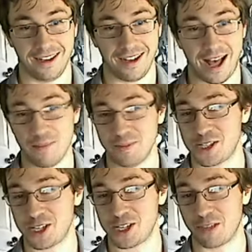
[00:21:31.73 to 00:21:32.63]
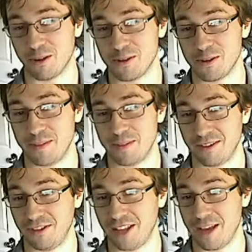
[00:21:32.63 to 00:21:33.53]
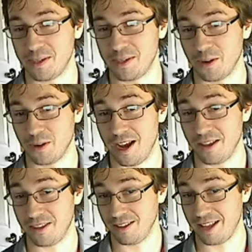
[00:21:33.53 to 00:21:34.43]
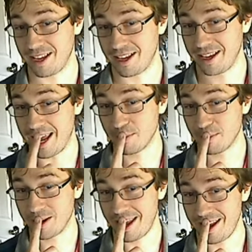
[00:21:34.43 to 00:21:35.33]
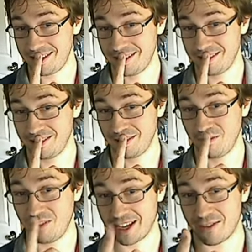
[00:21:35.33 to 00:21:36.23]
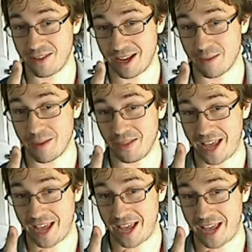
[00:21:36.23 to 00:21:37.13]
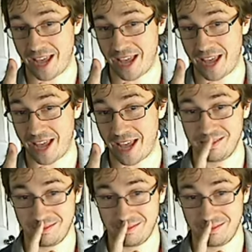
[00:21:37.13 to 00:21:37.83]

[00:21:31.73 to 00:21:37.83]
I'm just gonna throw something inflammatory out there, like Gamergate. Fuck everything about that bullshit.